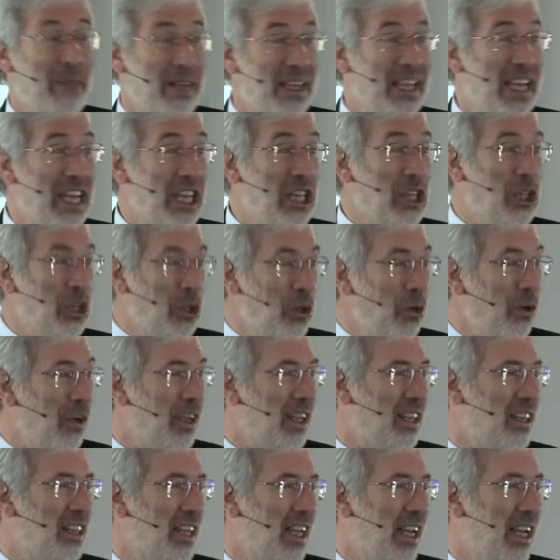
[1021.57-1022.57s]
but they do
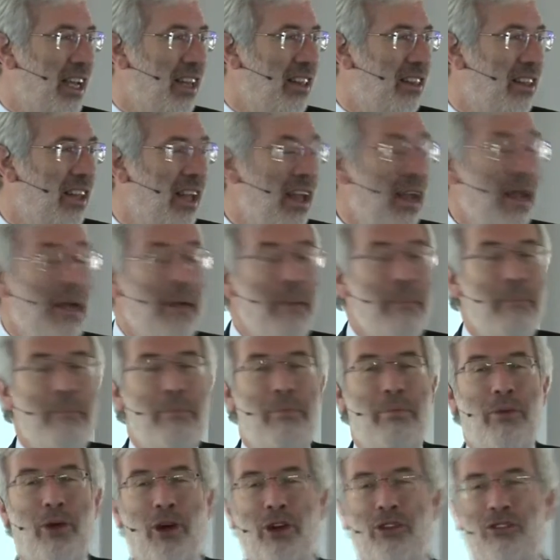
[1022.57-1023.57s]
indeed,
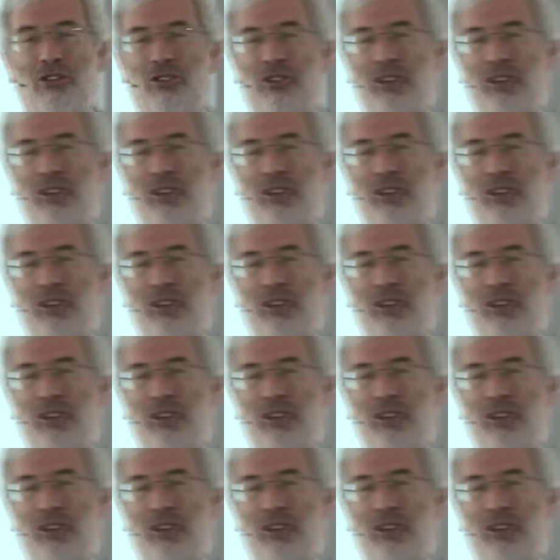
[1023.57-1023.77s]
brought